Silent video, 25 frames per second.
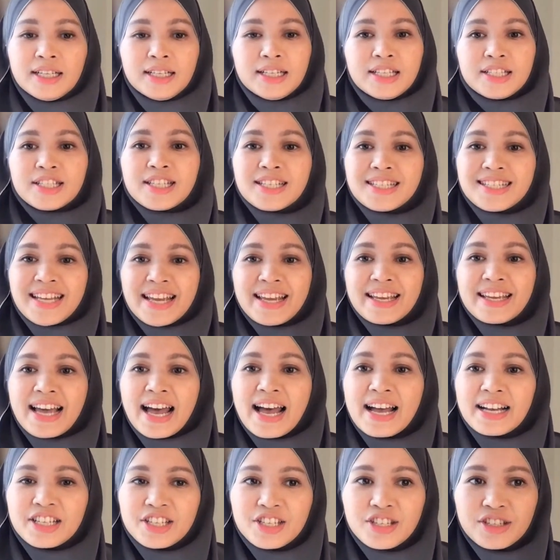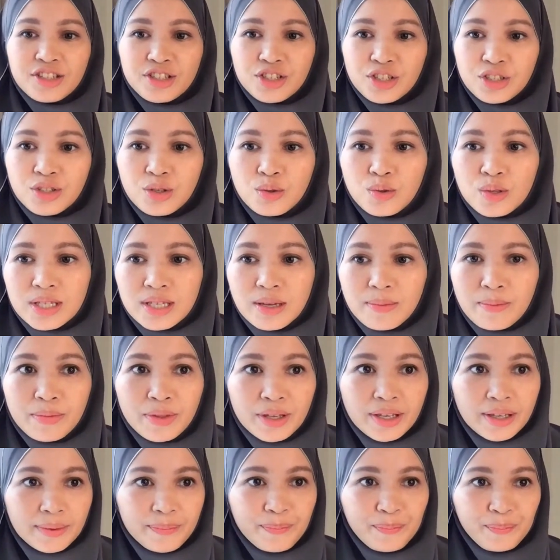To take action to do
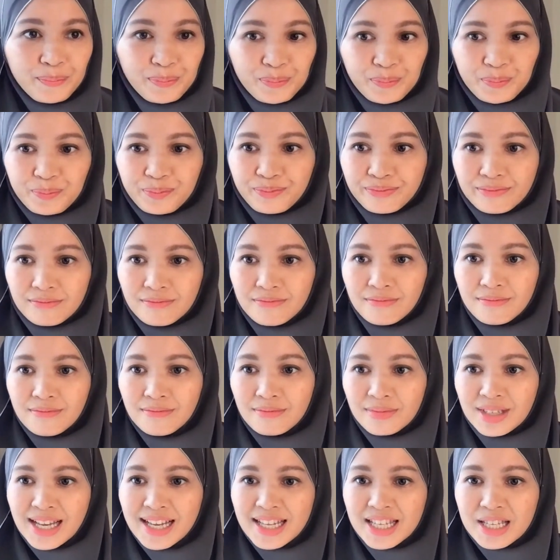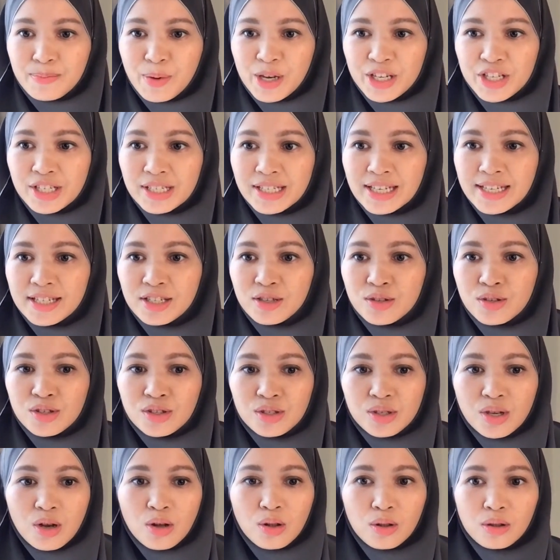something, especially to
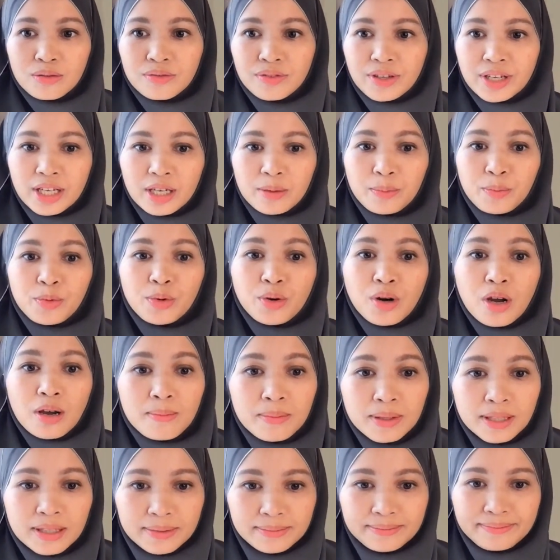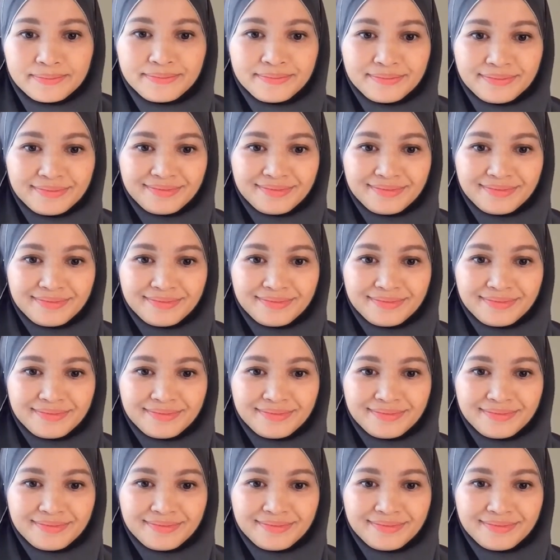solve a problem.